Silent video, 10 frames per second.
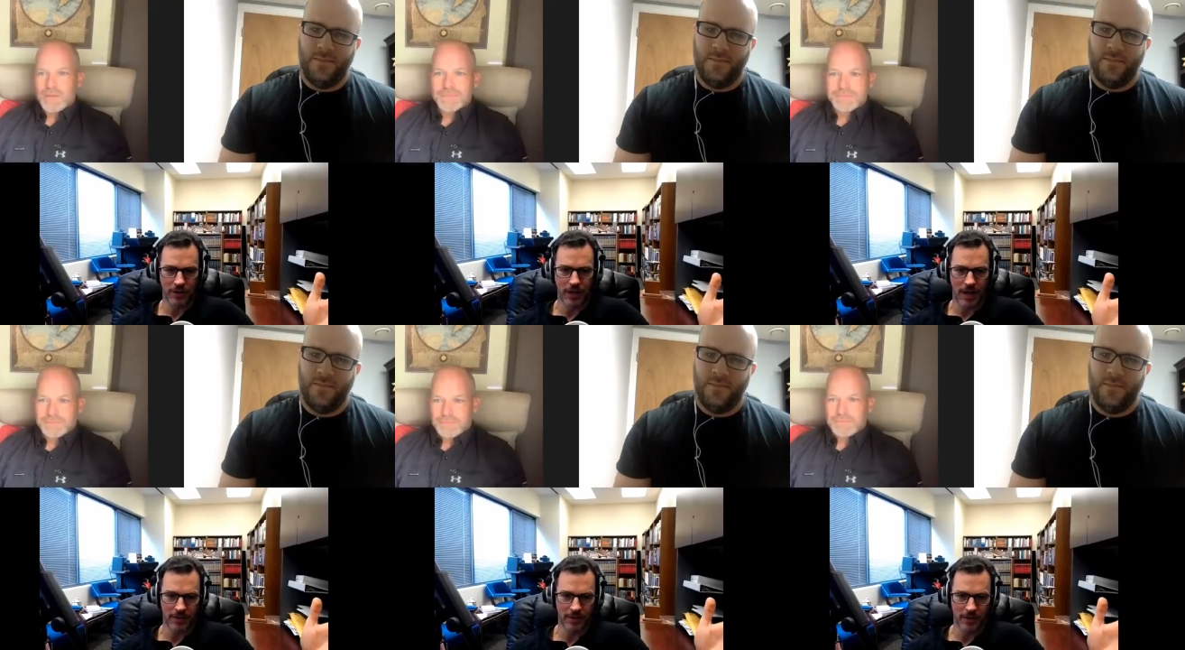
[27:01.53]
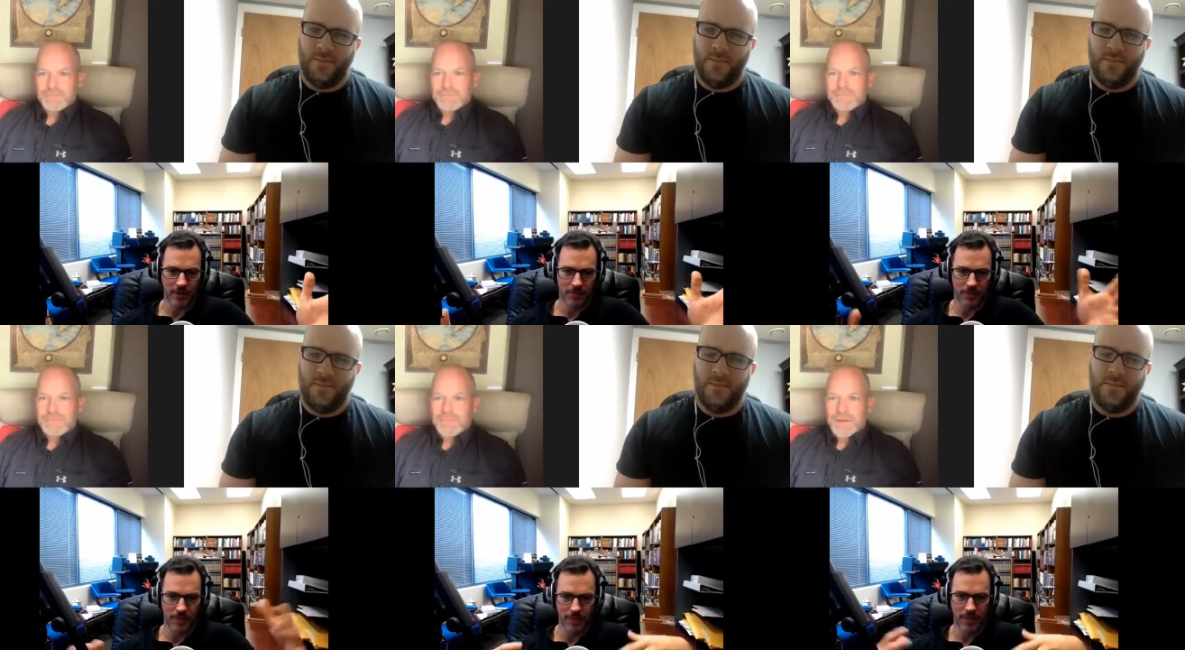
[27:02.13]
Speaker 1: or Latin, you know, from
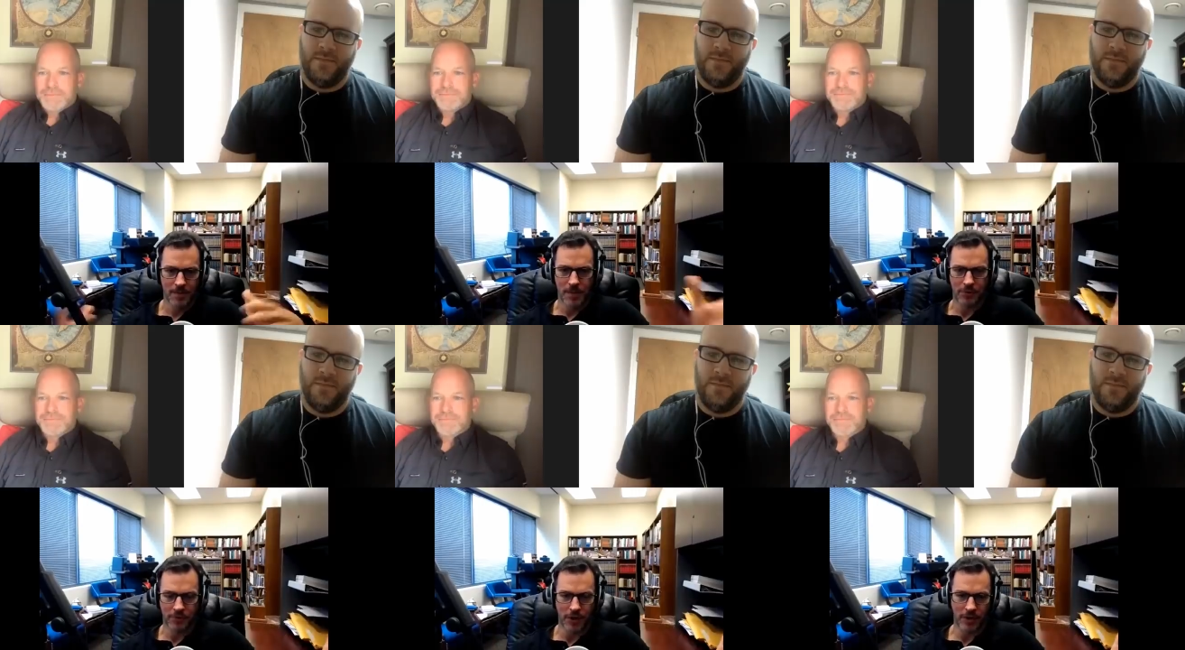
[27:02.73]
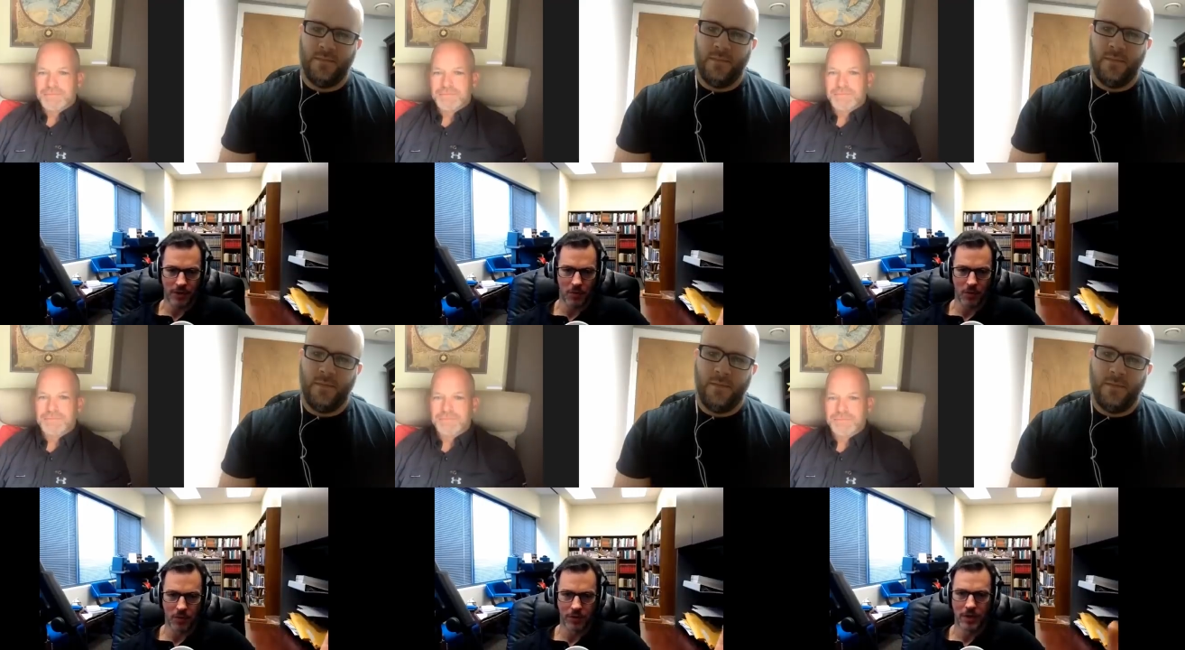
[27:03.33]
the Mediterranean
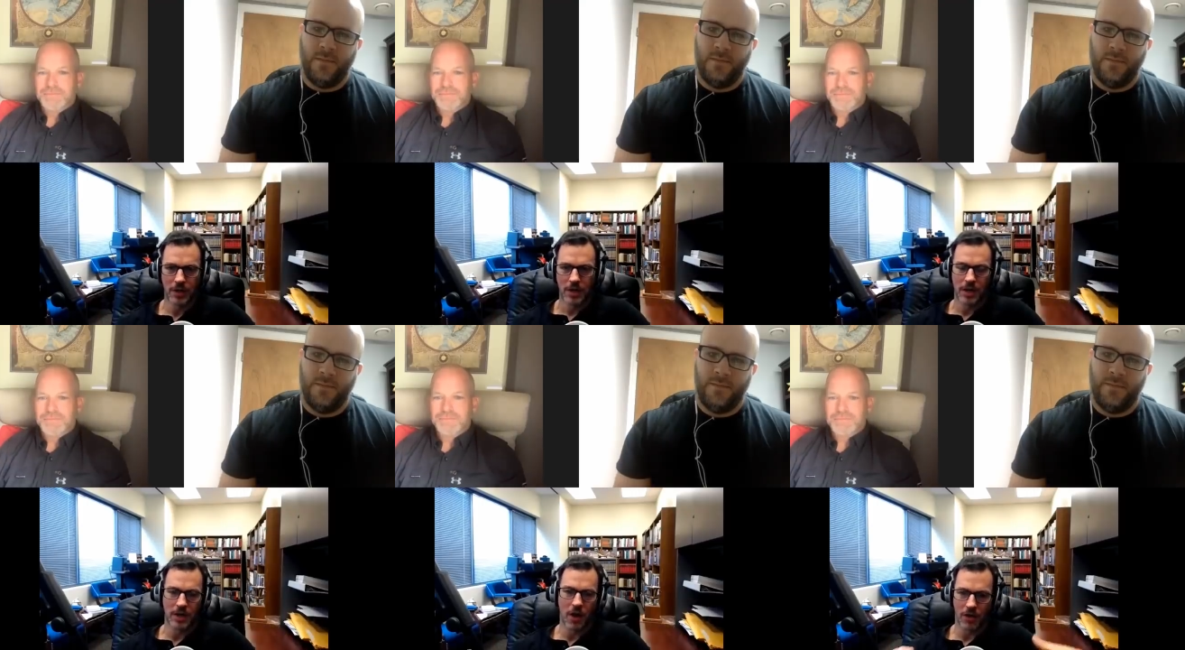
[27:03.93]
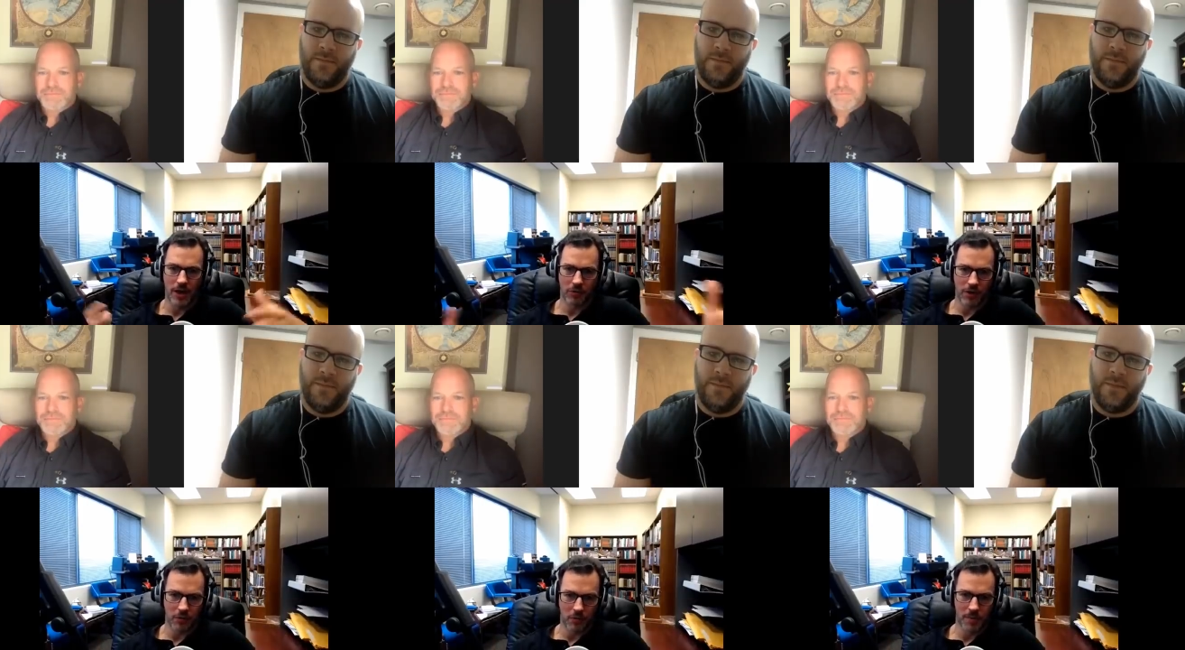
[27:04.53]
world, uh, all that
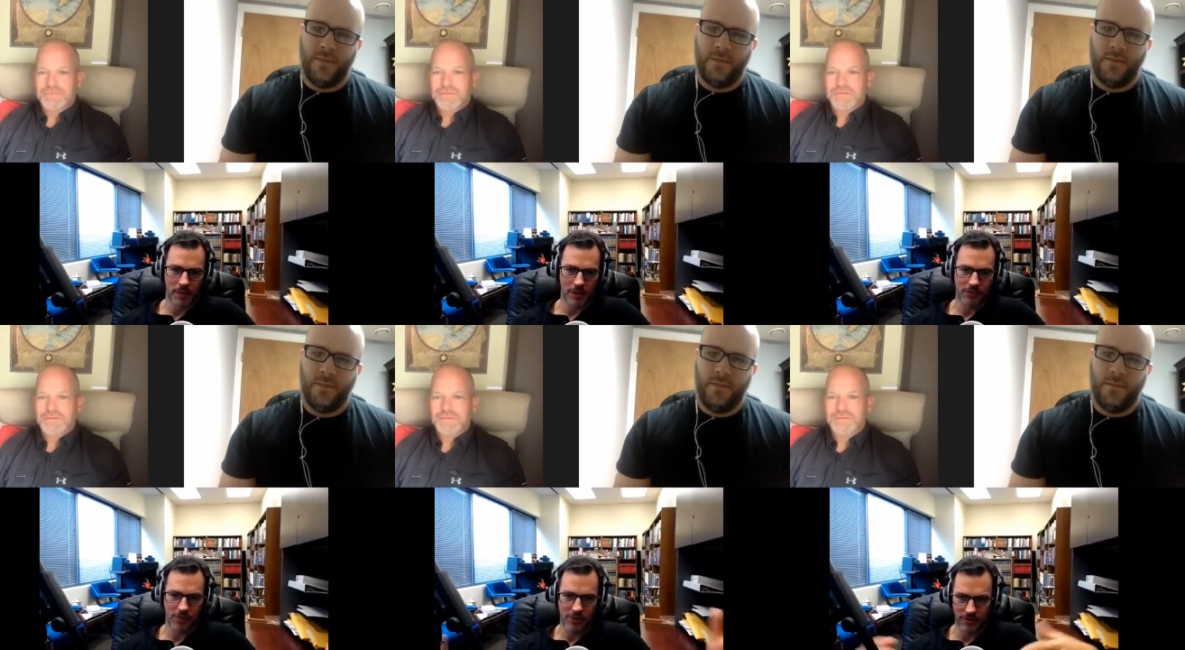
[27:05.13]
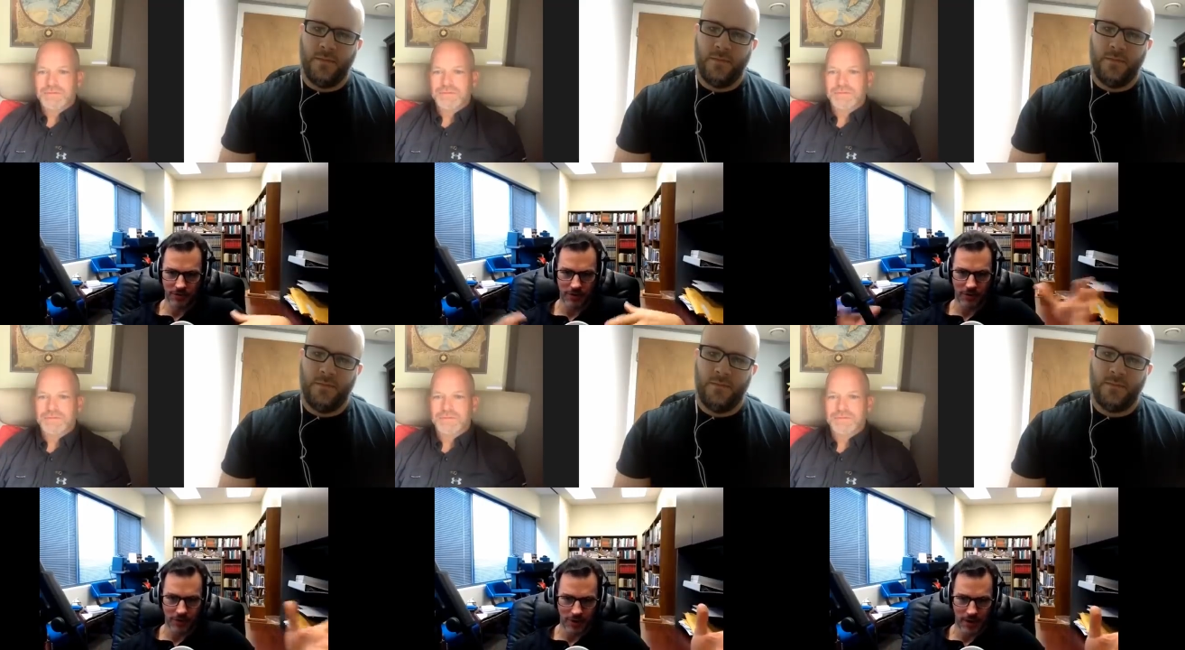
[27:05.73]
Greco-Roman literature. You can start
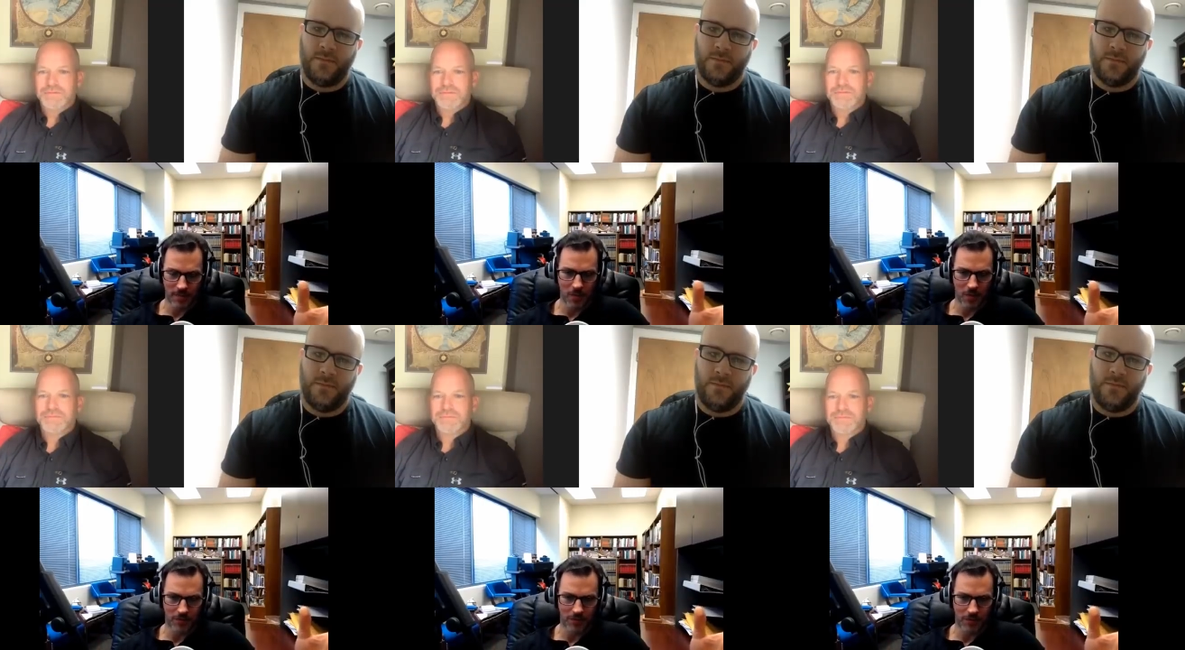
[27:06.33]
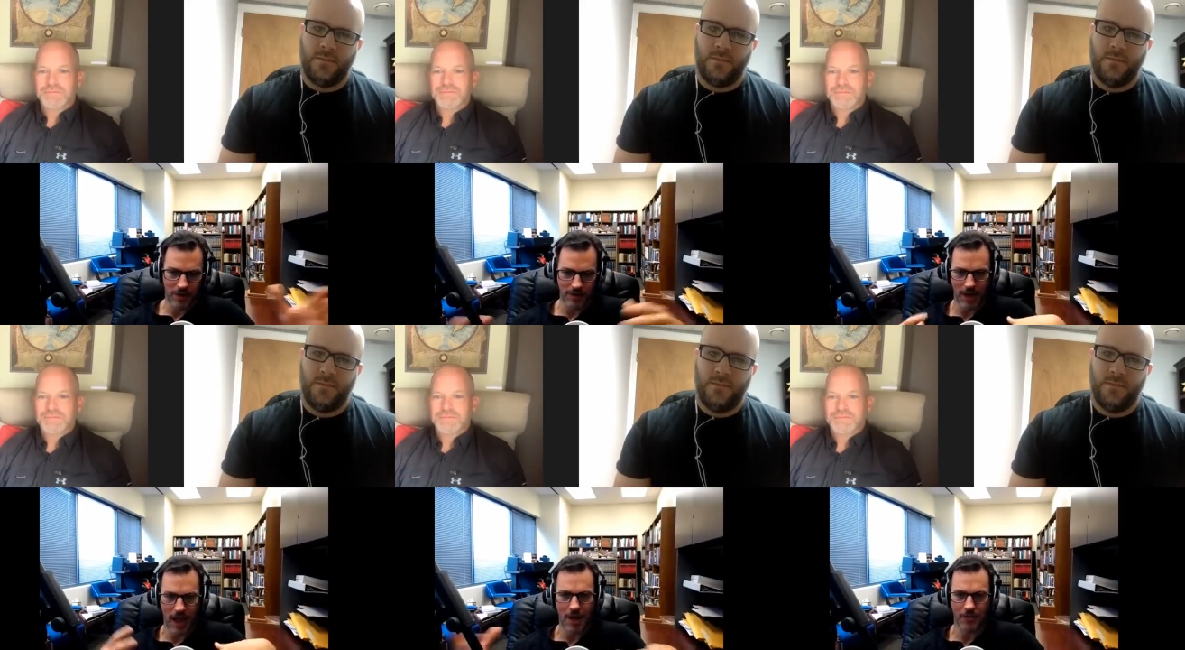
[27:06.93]
looking up words in Greek that
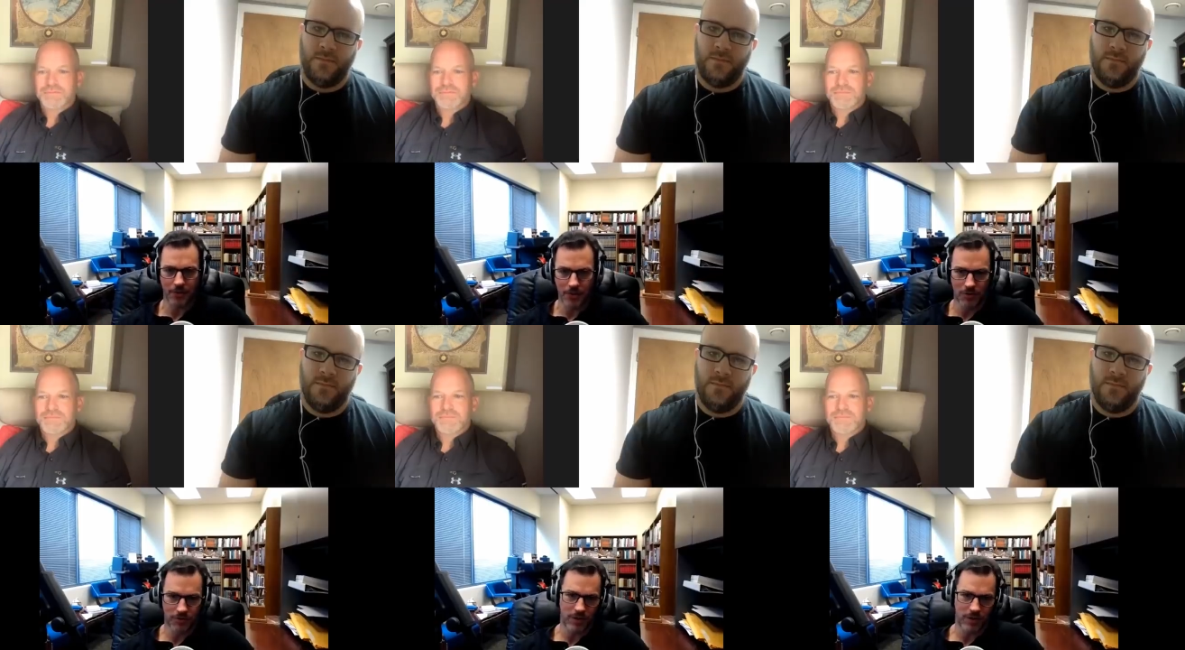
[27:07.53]
how they're used